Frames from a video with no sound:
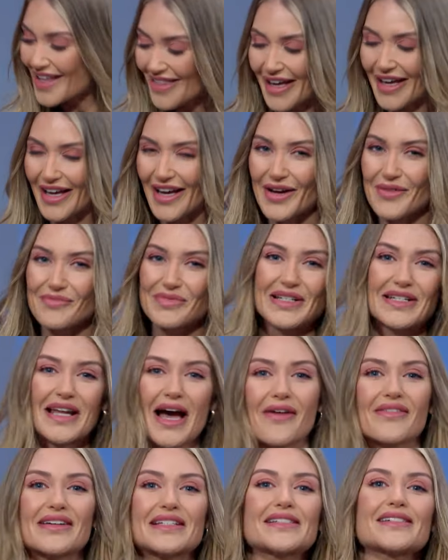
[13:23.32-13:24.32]
there. But
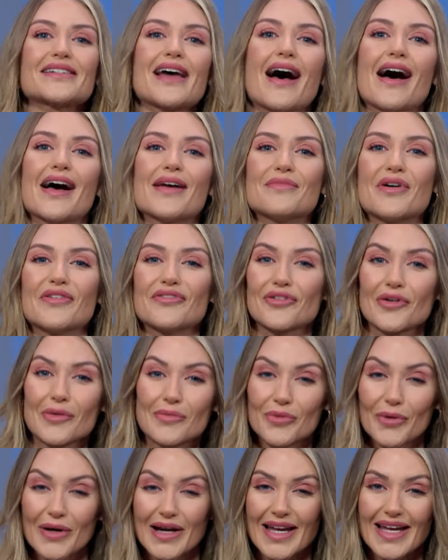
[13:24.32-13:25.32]
now it's time for a
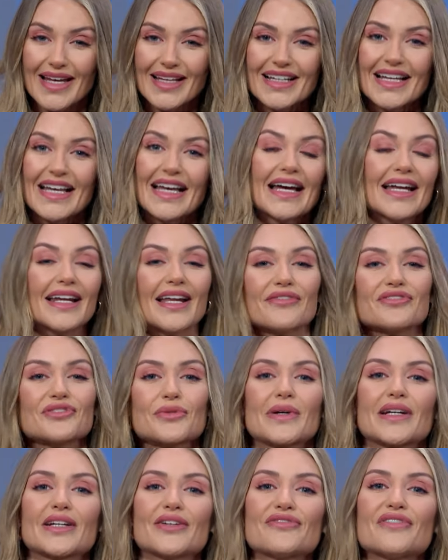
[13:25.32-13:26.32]
break, and after
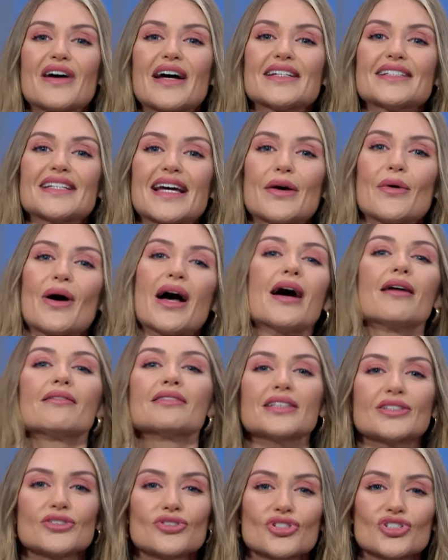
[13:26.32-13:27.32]
we're going to find out how
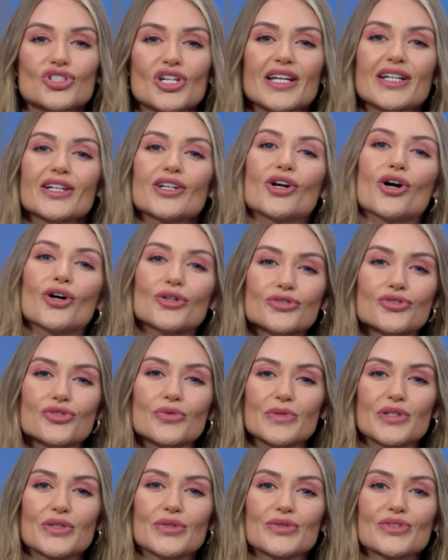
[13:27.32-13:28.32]
literature can
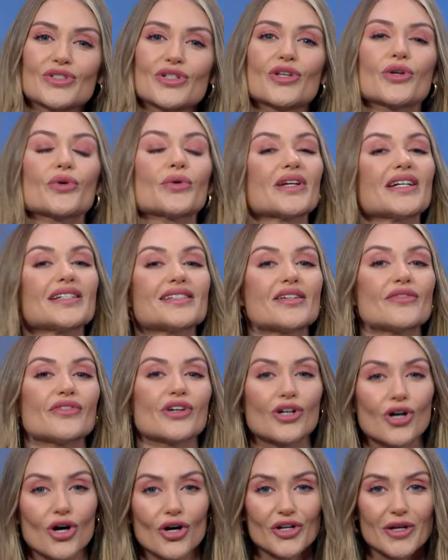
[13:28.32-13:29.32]
contribute to the creative
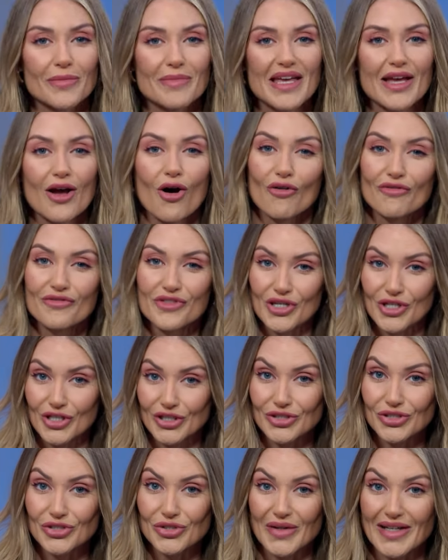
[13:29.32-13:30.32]
economy of the
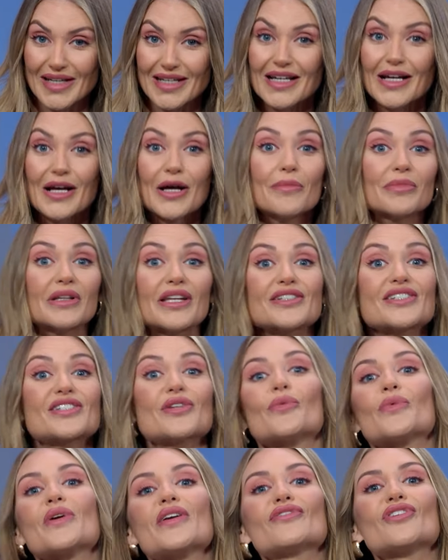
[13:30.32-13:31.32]
country. Plus,
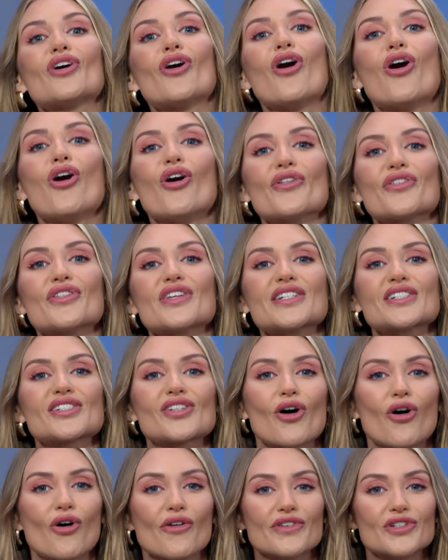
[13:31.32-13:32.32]
we've got authors
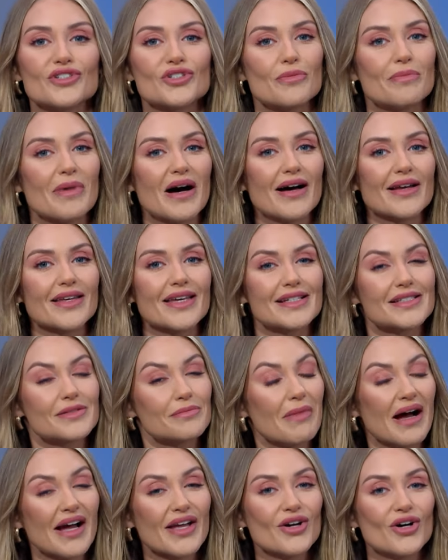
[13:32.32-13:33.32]
of Dubai Is
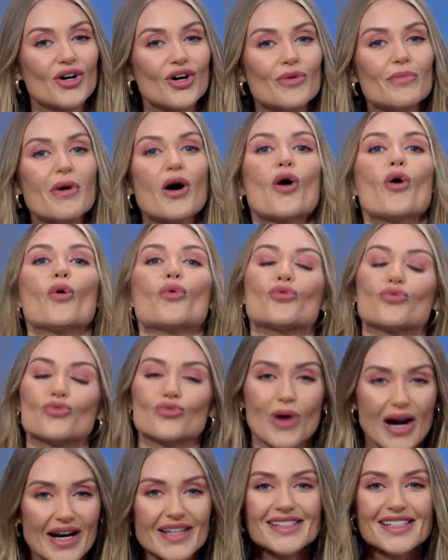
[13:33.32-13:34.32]
My Home
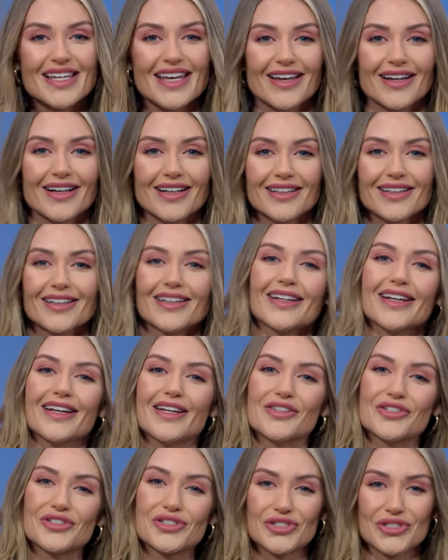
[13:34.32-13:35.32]
right here in
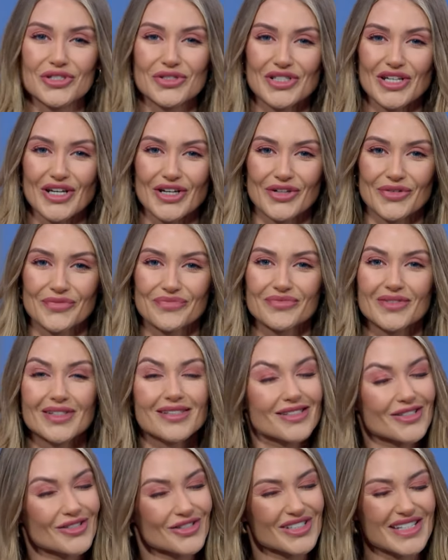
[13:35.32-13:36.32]
the studio.
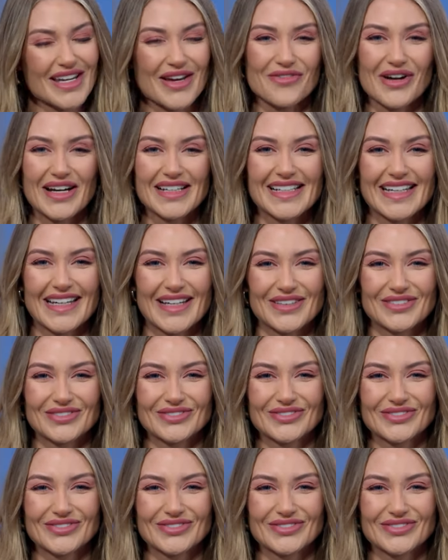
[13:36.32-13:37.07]
So stay right here.